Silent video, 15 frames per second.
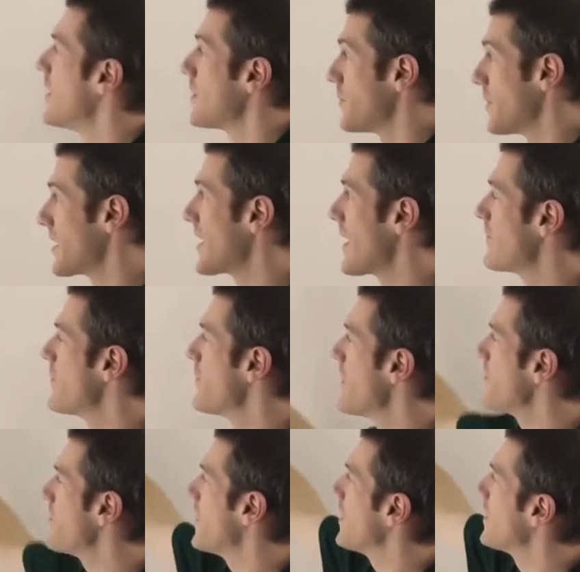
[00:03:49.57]
But again,
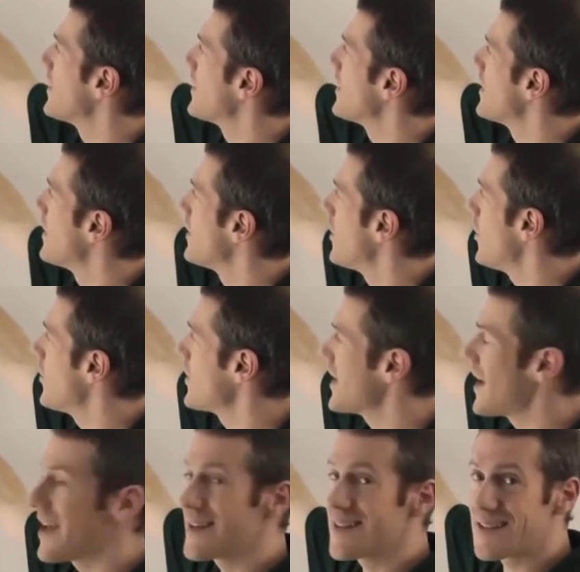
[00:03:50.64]
remember, on the
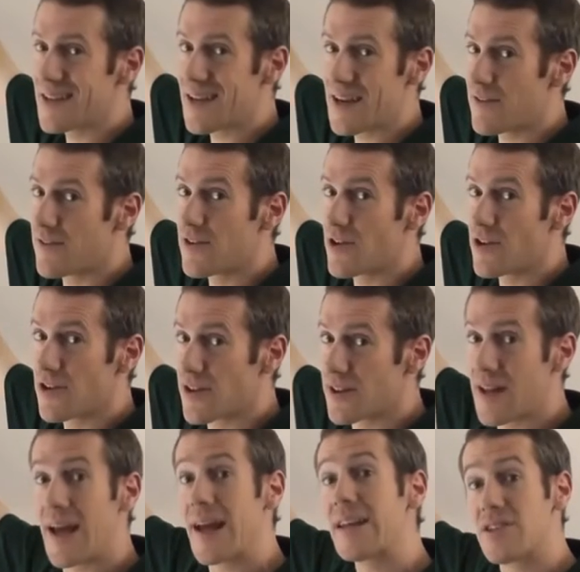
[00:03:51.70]
end here, if you've got nothing
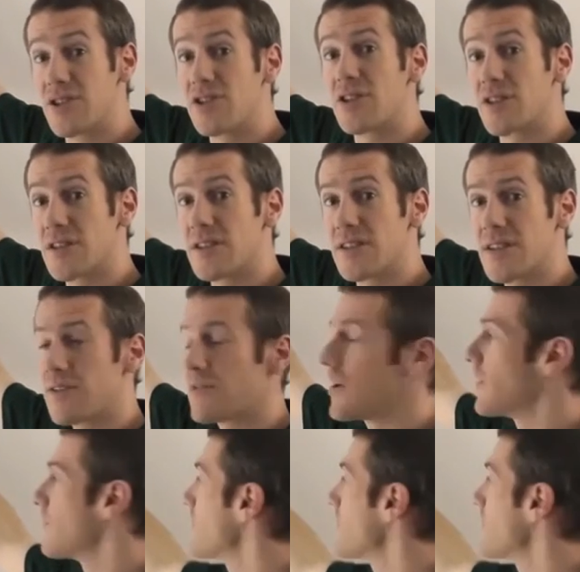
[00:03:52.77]
there, it's just a 0.